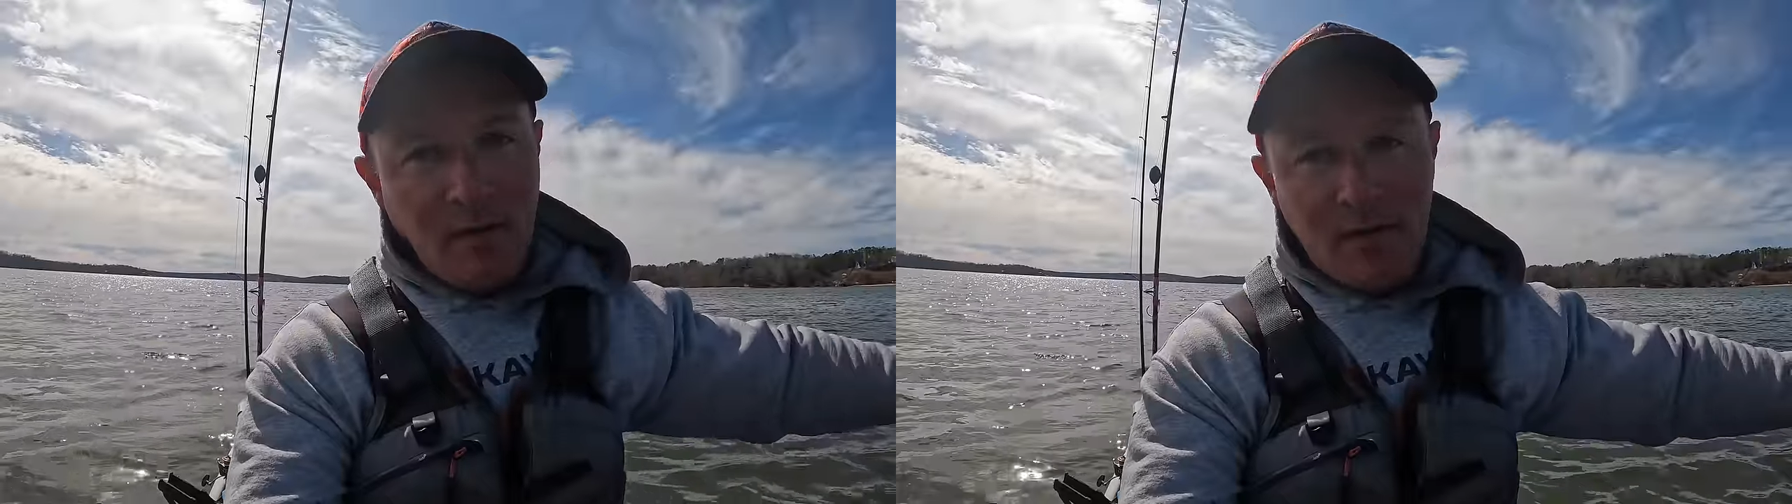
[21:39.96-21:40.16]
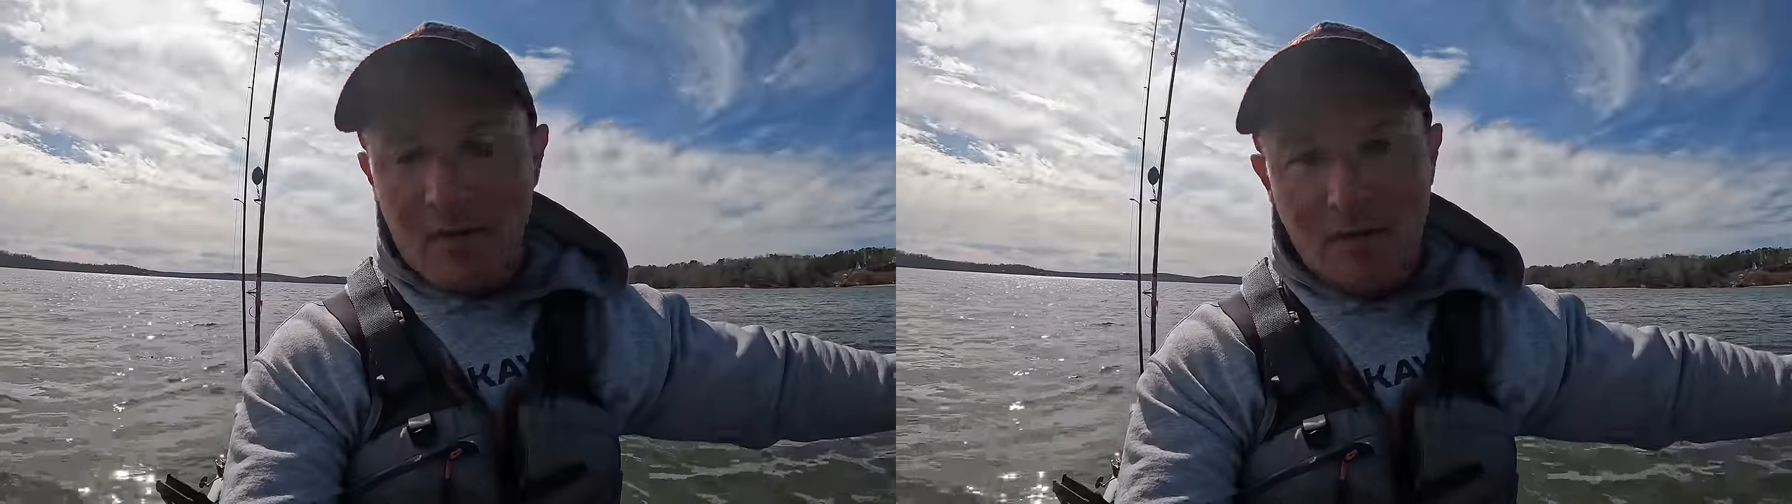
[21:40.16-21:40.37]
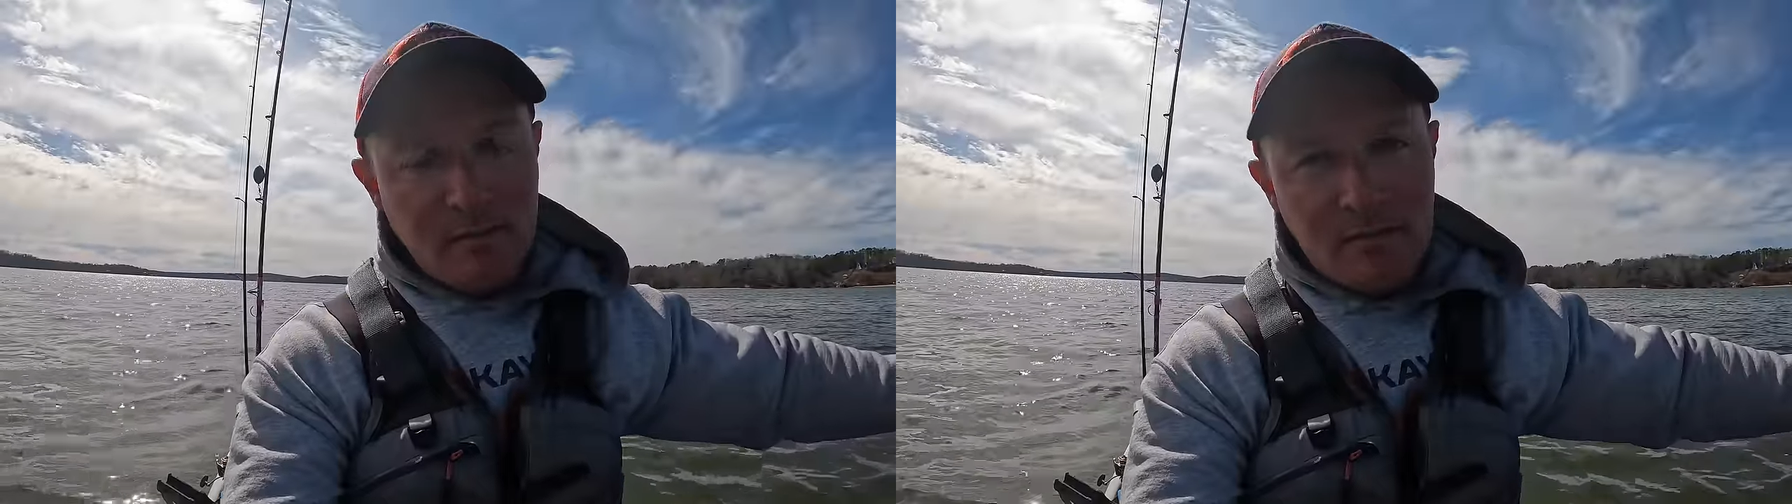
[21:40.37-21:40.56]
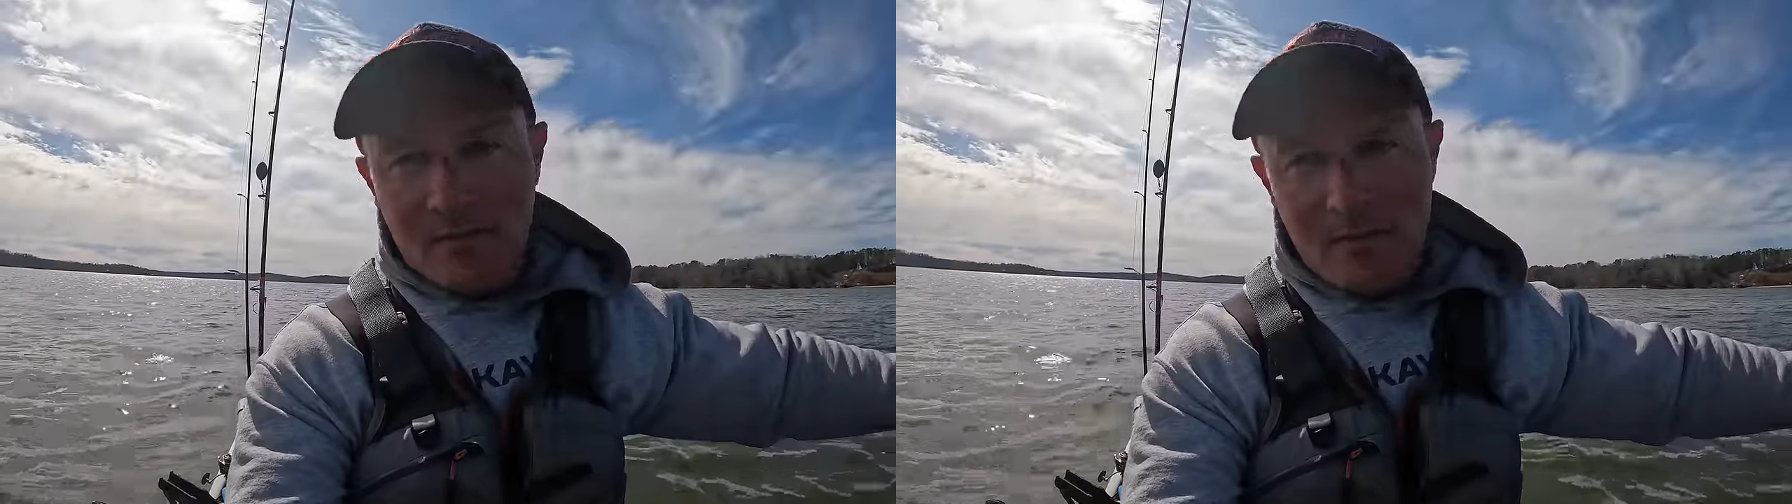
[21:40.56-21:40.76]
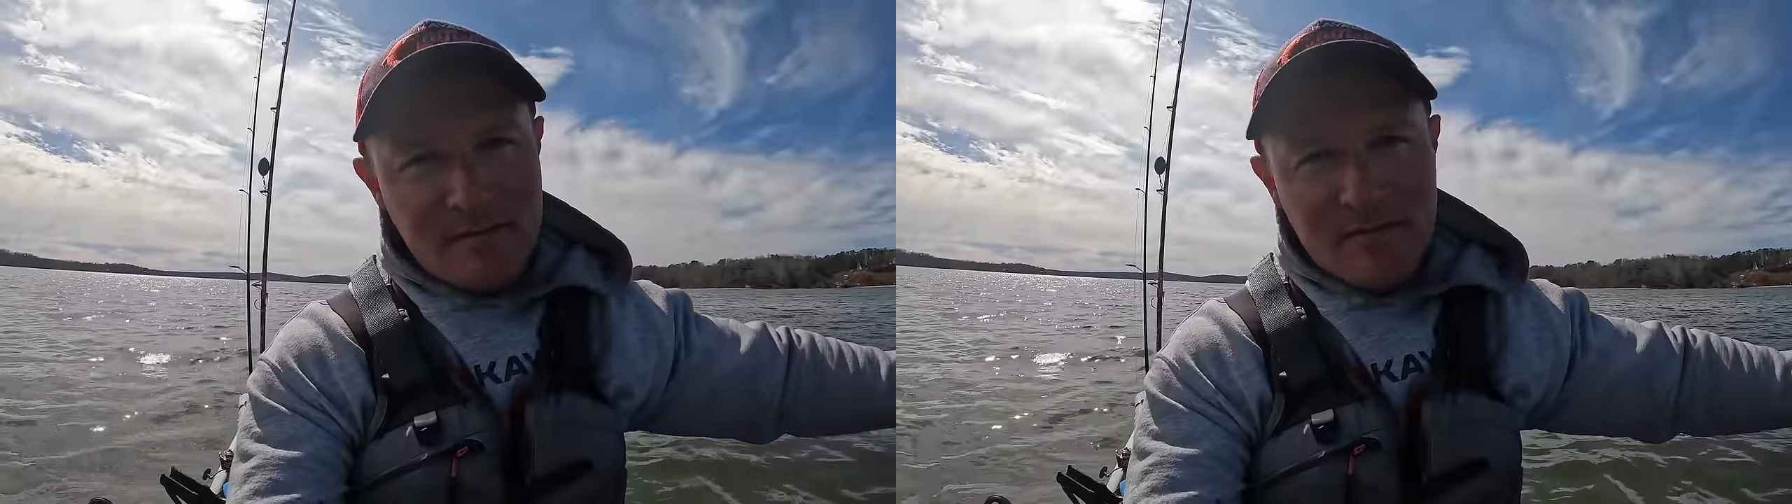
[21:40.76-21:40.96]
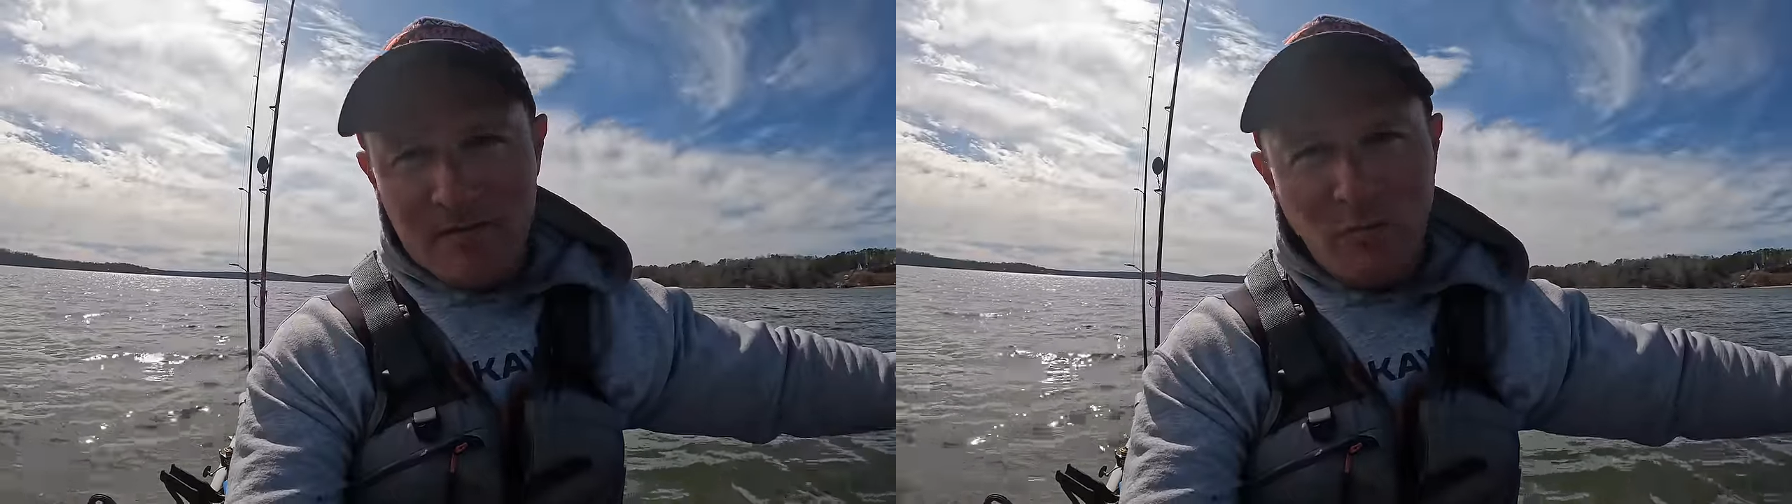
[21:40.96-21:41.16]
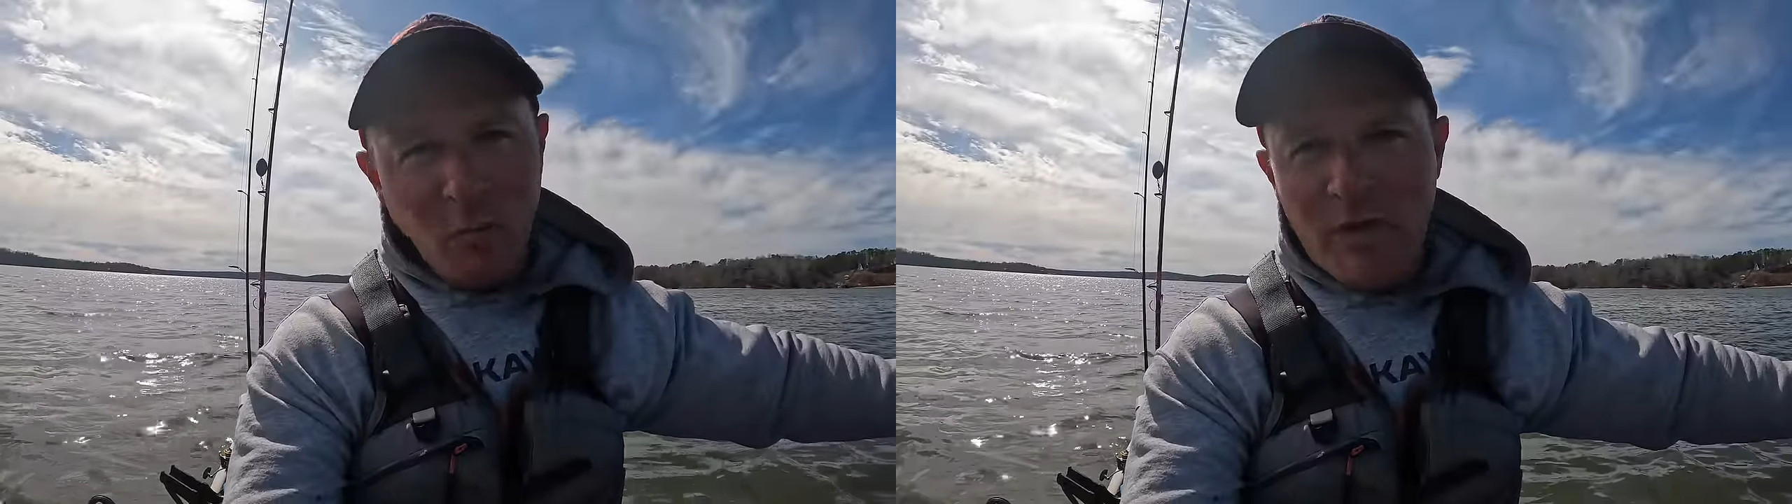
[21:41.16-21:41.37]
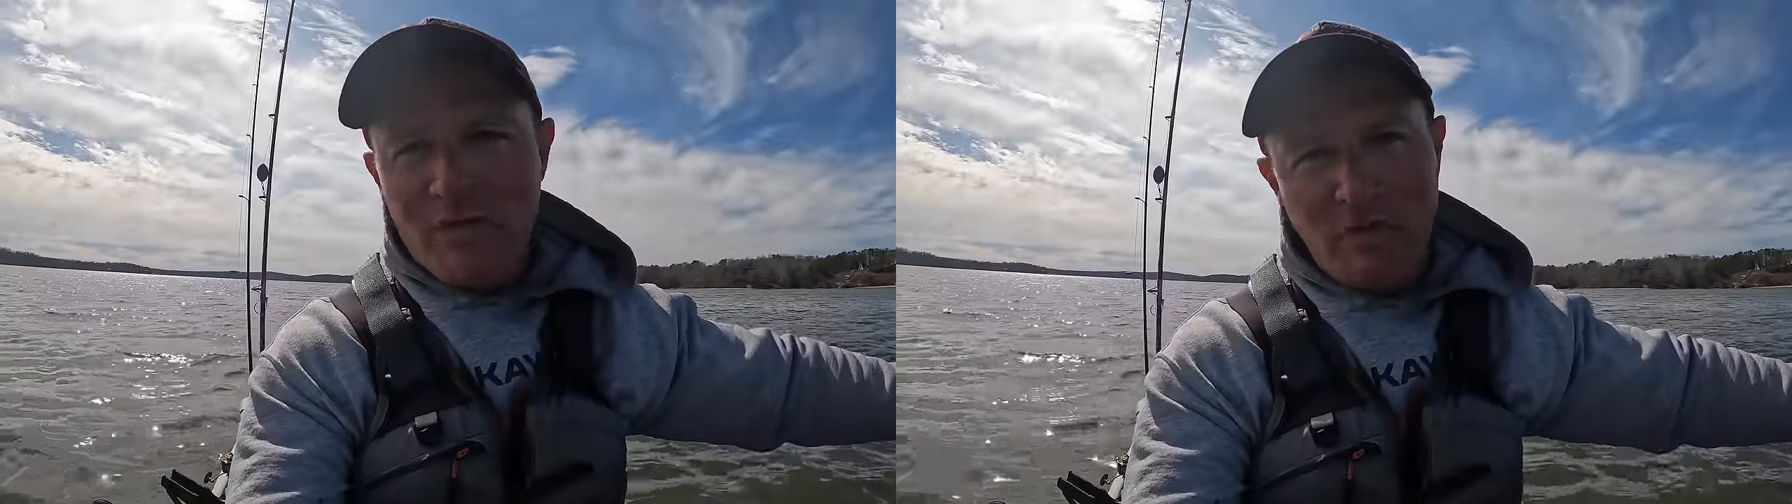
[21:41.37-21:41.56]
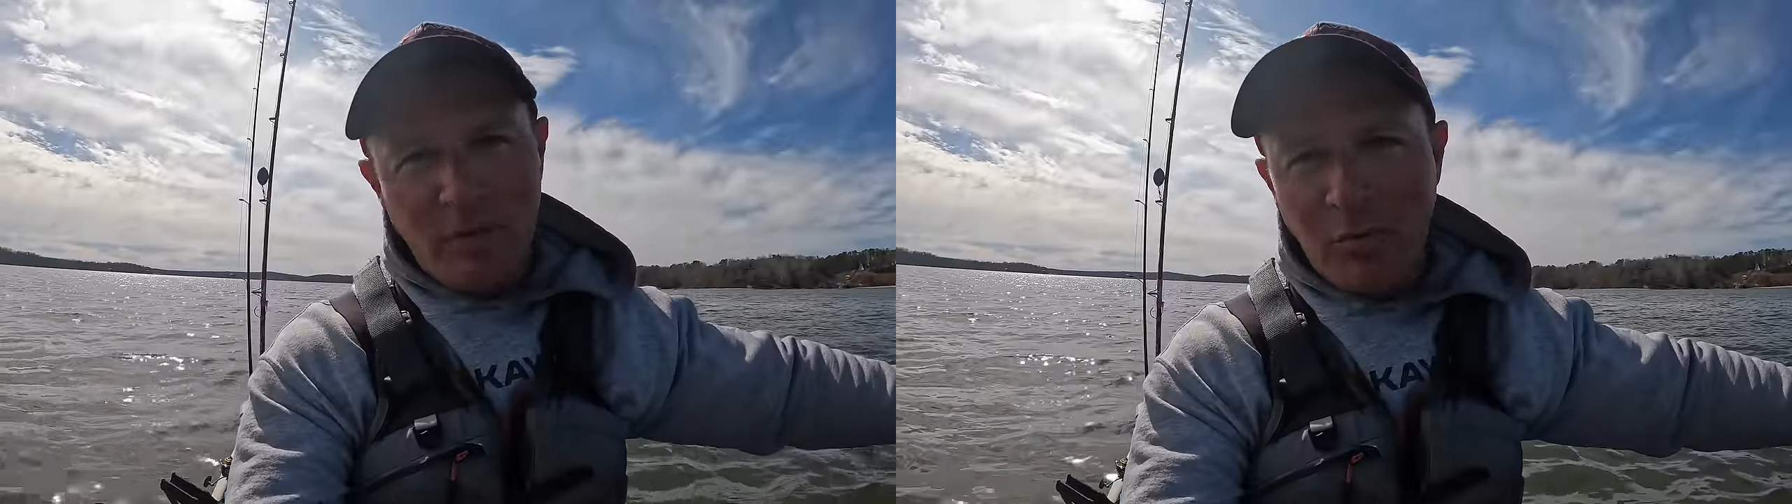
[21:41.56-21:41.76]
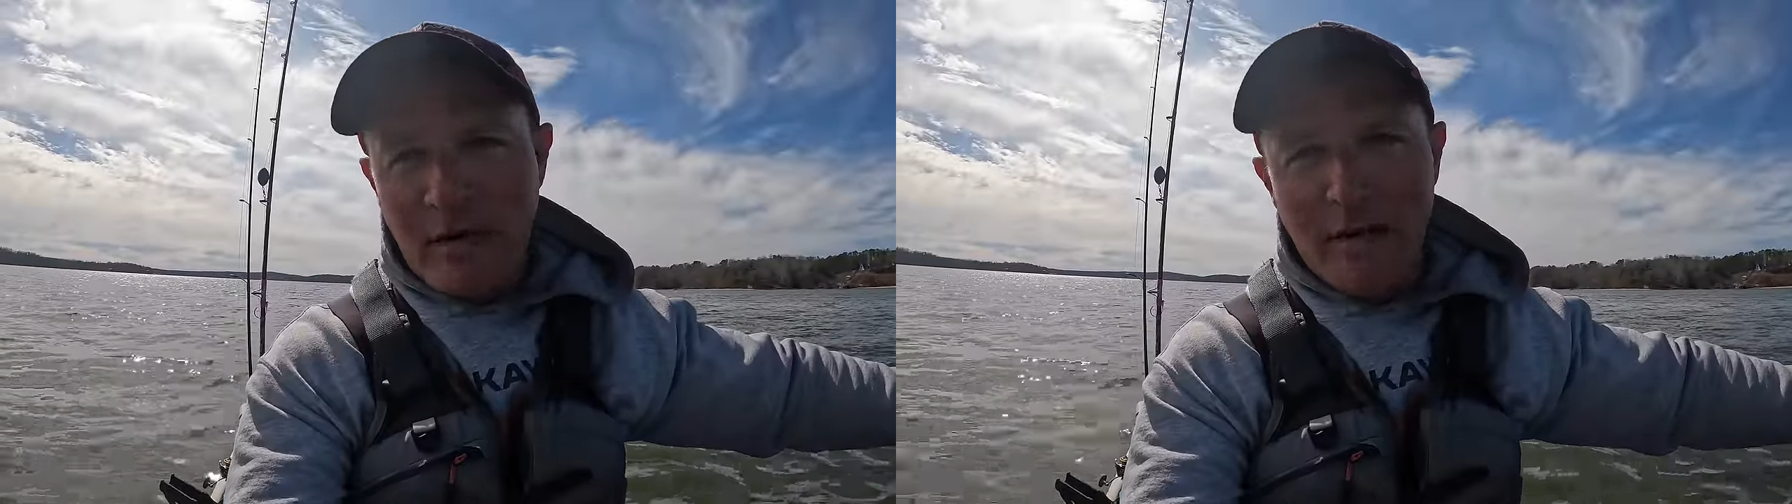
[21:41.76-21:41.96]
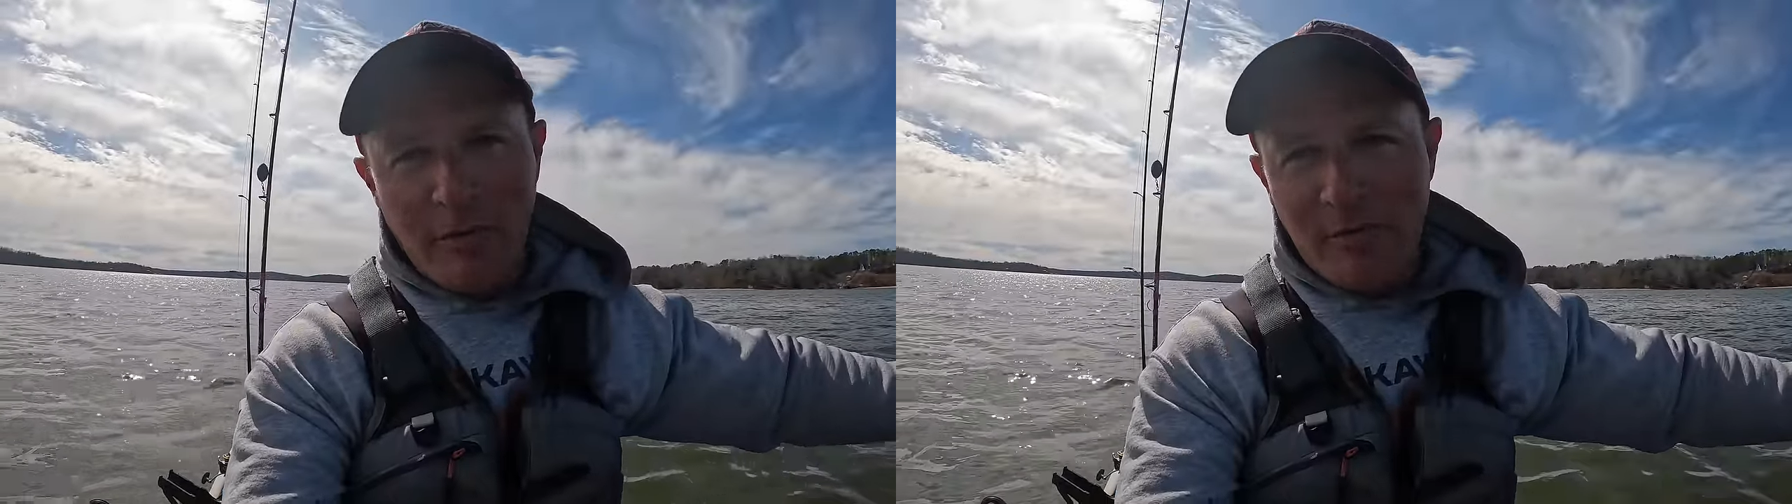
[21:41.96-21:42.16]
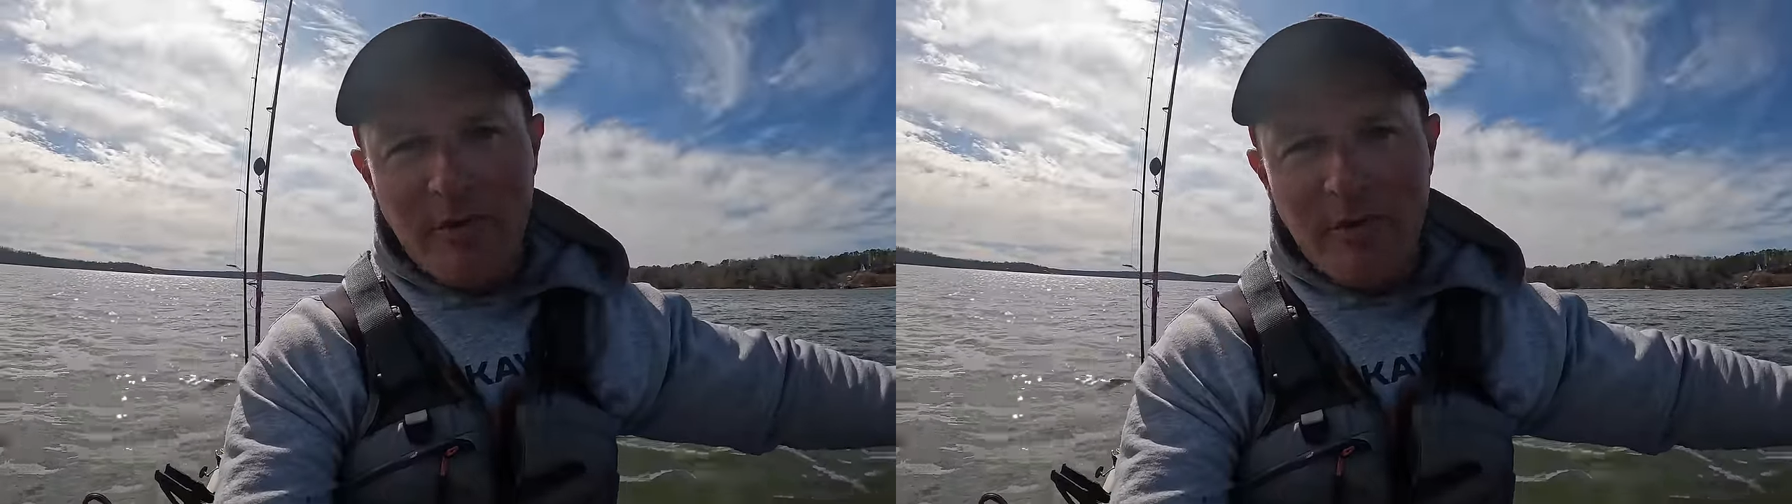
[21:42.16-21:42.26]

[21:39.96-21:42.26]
uh, it's a wish and a prayer